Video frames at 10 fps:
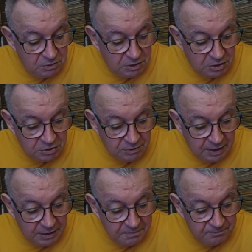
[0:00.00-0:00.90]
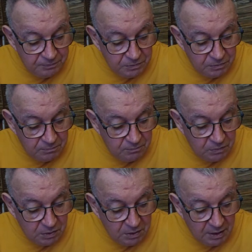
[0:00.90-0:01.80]
get this right.
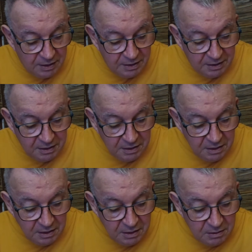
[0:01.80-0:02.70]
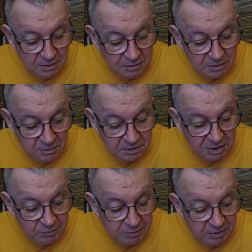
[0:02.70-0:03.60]
It's going to
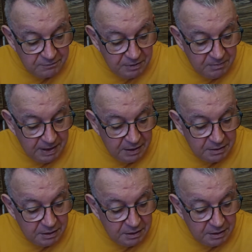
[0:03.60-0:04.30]
give me roughly about